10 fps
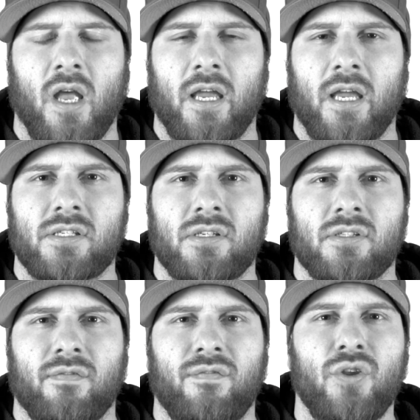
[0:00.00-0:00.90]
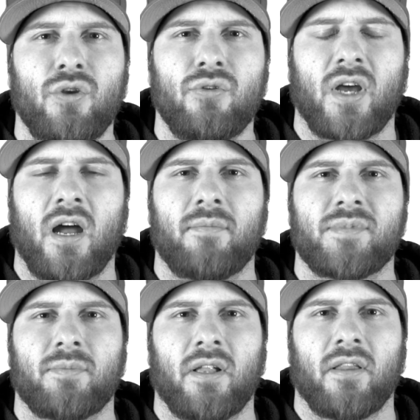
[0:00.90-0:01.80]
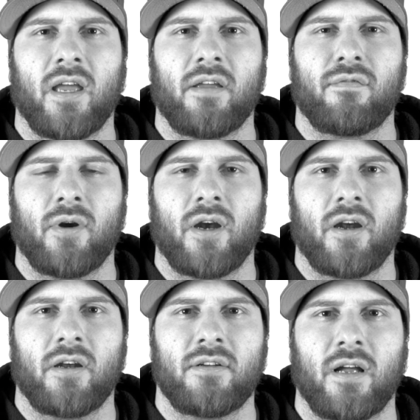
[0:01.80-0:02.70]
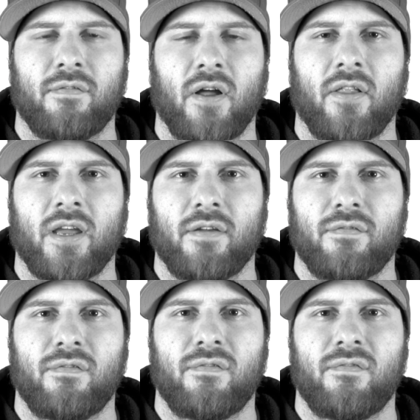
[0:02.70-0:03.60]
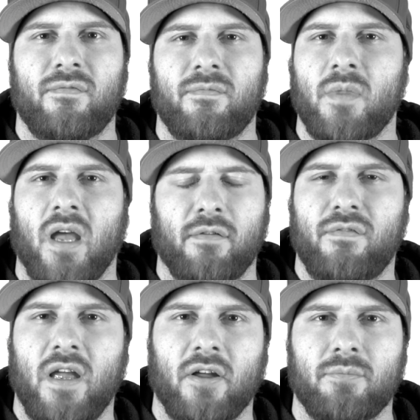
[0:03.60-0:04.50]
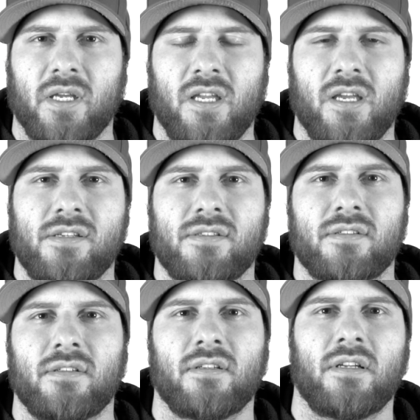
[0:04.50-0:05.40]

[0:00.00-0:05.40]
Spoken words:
I guess there's a few times in my life where I felt like I failed my kids.